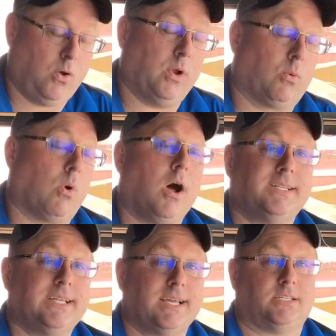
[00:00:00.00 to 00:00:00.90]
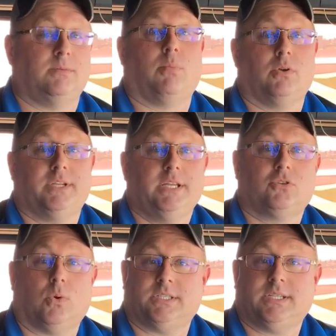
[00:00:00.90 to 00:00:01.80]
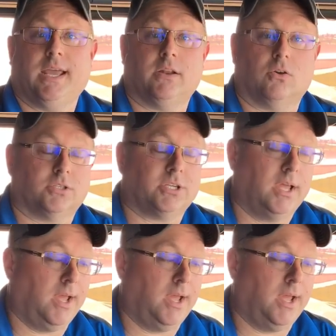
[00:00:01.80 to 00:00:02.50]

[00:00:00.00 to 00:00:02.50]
We rod test them per Detroit standards.